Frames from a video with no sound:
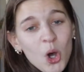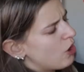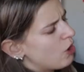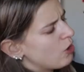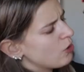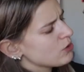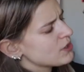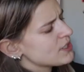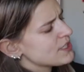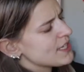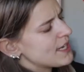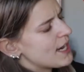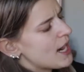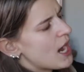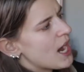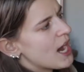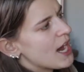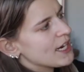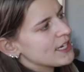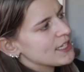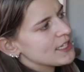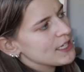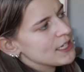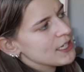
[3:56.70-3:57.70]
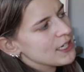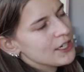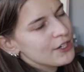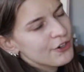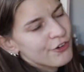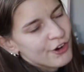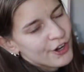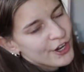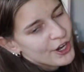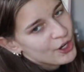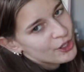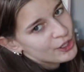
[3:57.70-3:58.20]
oats and honey
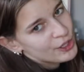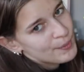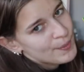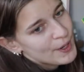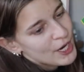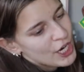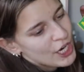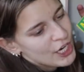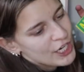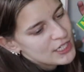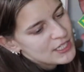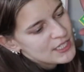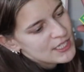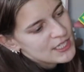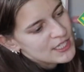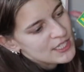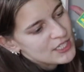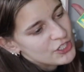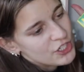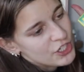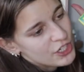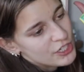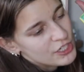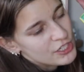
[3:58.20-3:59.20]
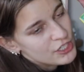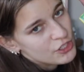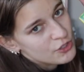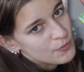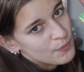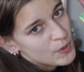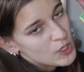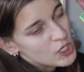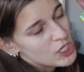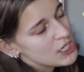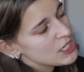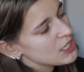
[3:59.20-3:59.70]
granola bars. These are
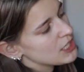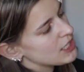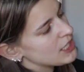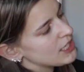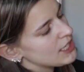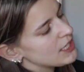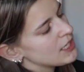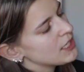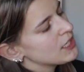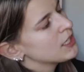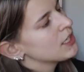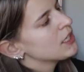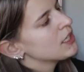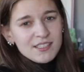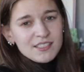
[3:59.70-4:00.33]
super good.